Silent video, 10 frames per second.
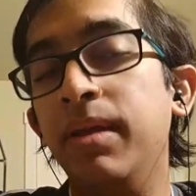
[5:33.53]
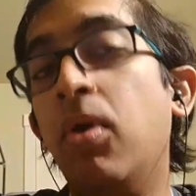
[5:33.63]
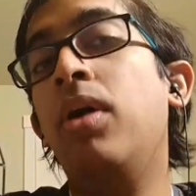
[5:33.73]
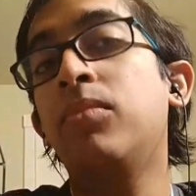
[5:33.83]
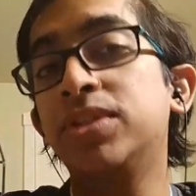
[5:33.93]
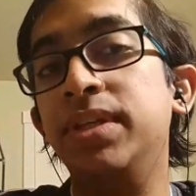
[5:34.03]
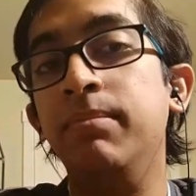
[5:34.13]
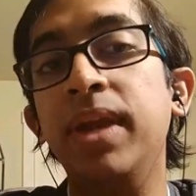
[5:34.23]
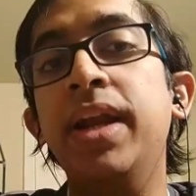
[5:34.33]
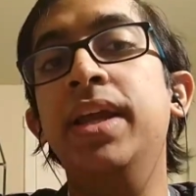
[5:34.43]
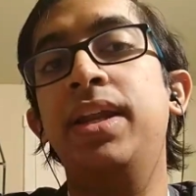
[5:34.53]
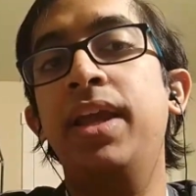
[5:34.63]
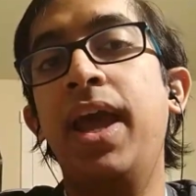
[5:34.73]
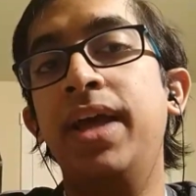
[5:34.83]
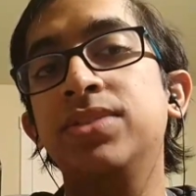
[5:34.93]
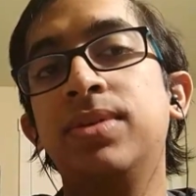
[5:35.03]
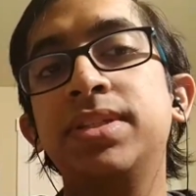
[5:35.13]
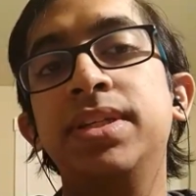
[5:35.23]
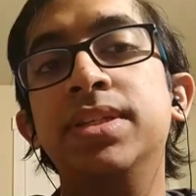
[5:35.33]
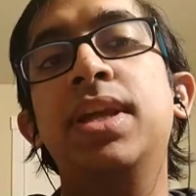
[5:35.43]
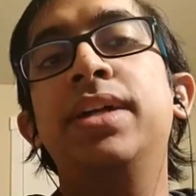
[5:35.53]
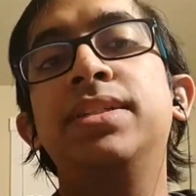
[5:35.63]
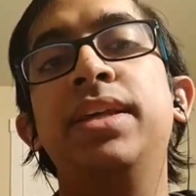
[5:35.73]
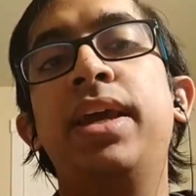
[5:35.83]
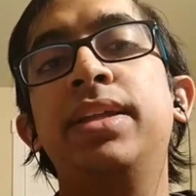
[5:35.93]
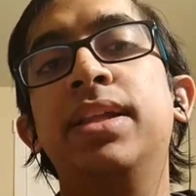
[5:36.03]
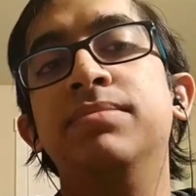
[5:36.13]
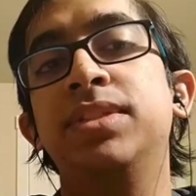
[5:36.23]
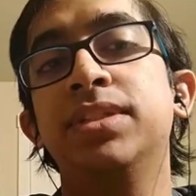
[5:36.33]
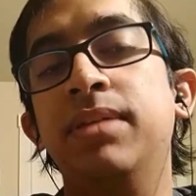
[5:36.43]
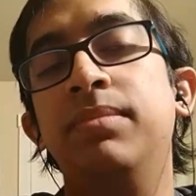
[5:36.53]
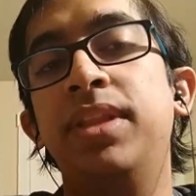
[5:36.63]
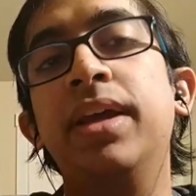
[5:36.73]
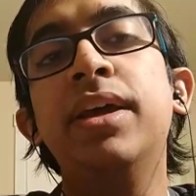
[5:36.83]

almost immediately as soon as he starts saying something.